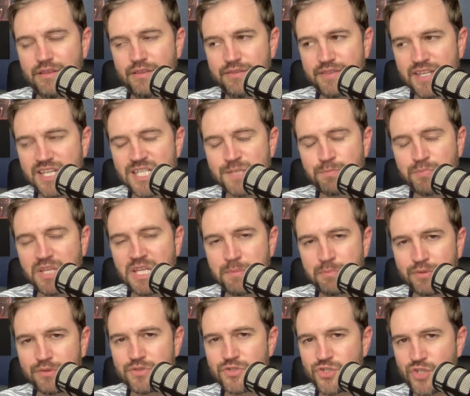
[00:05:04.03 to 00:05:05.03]
these
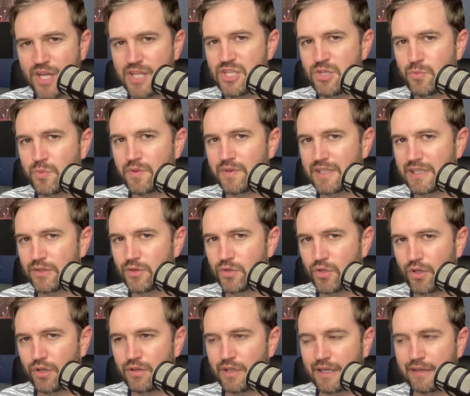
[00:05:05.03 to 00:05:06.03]
people genuinely
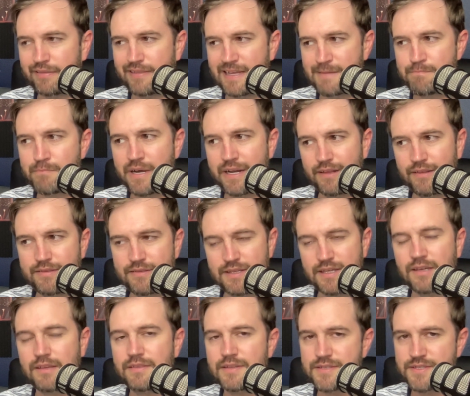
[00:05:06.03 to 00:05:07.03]
look like they might
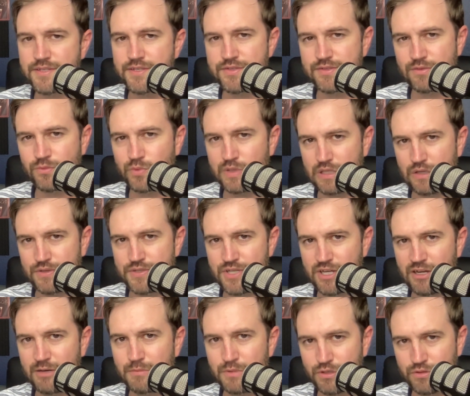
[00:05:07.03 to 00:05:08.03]
think this is the real
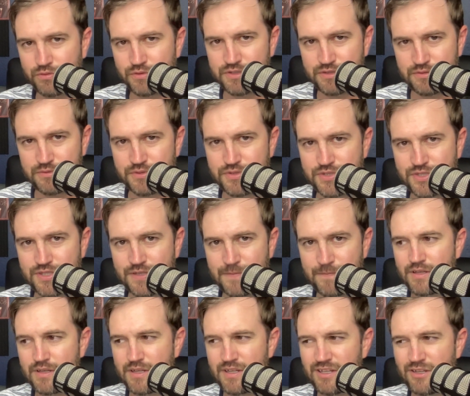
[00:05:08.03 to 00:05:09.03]
Tom Cruise.
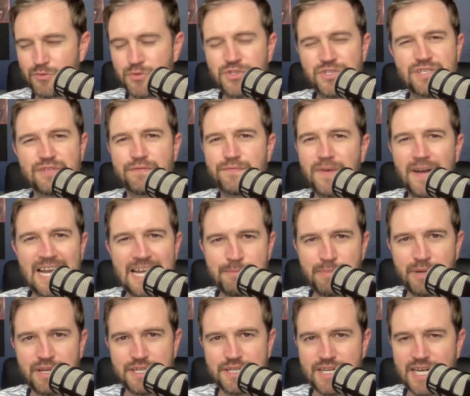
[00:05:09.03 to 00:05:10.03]
It was just a
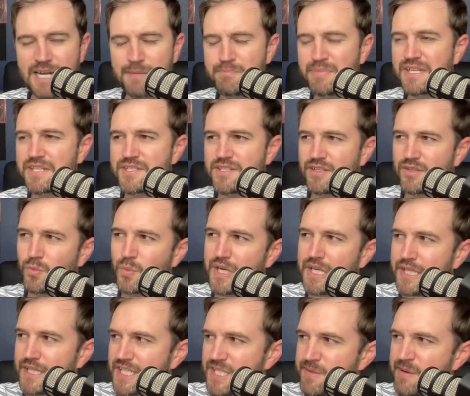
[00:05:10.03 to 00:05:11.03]
vibe I got. Based on the
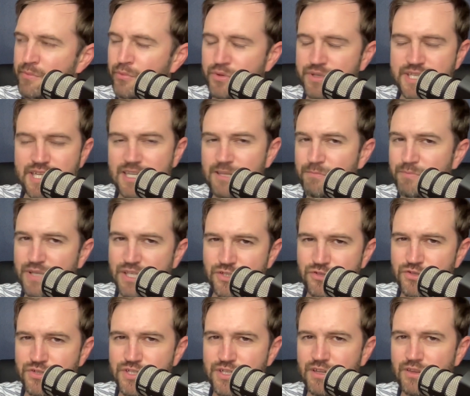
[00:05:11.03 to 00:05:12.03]
way that these people were taking
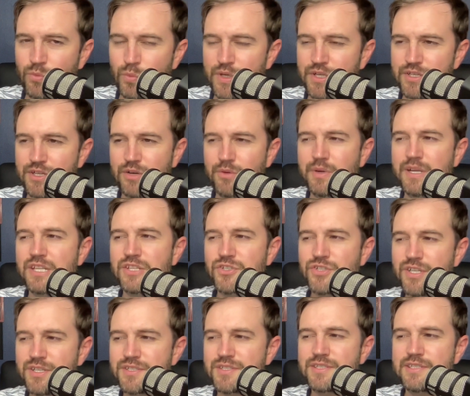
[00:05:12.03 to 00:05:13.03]
pictures into the window, it
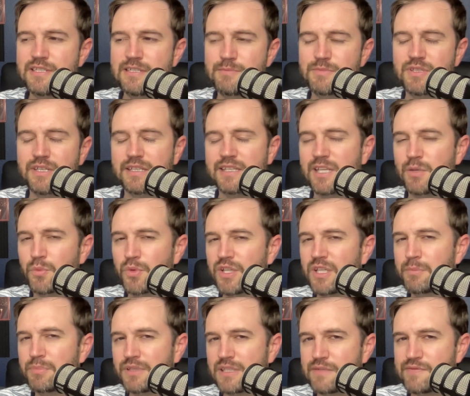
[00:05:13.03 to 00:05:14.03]
just seemed like they
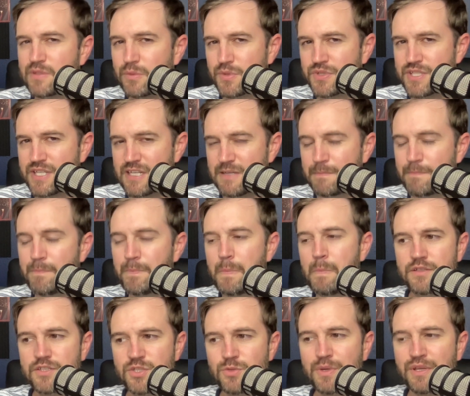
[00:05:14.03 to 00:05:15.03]
really believed it was him.
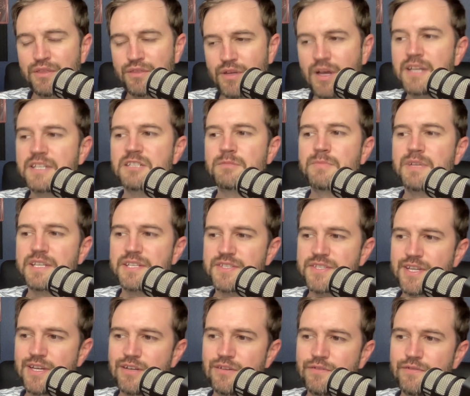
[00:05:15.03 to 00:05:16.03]
So I thought to
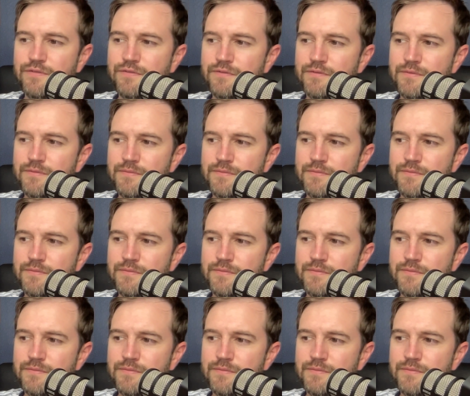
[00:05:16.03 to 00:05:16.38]
myself,